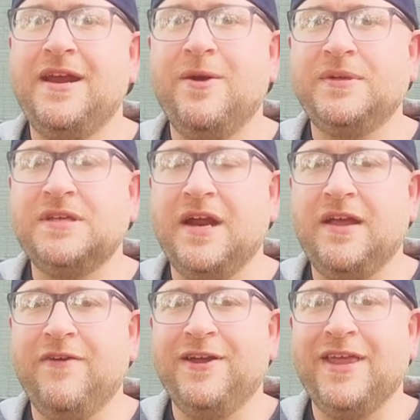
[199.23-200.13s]
know it's not
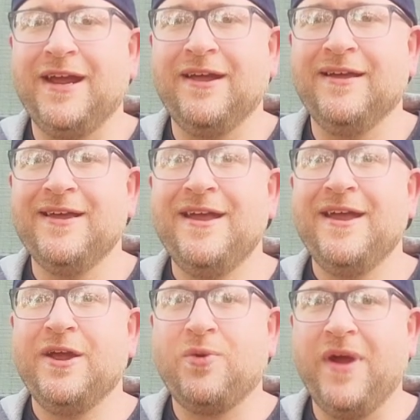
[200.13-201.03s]
even that
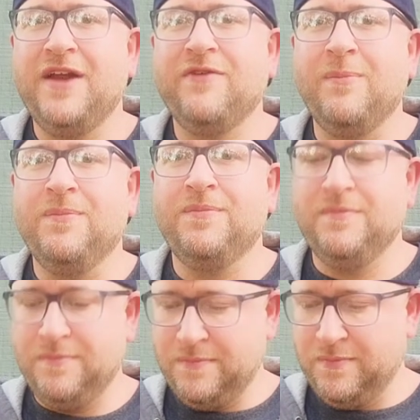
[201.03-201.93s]
great of a
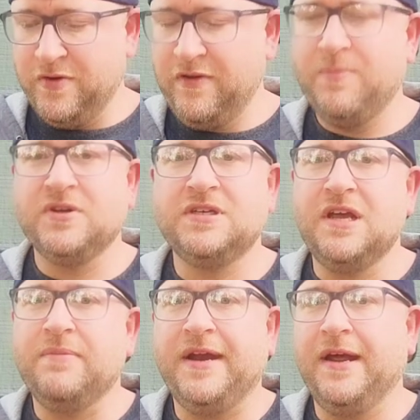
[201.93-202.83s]
movie per
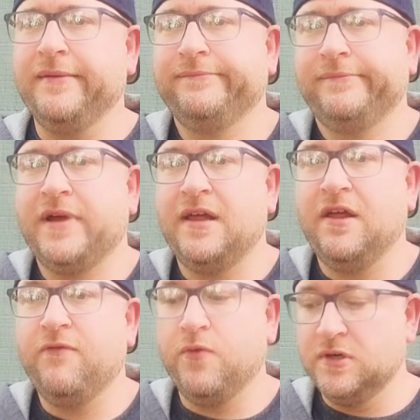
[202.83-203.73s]
se, but I
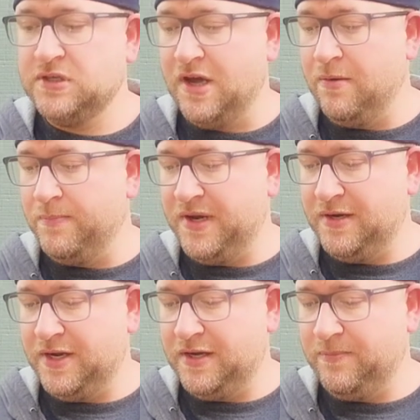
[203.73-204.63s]
love Forrest Gump, and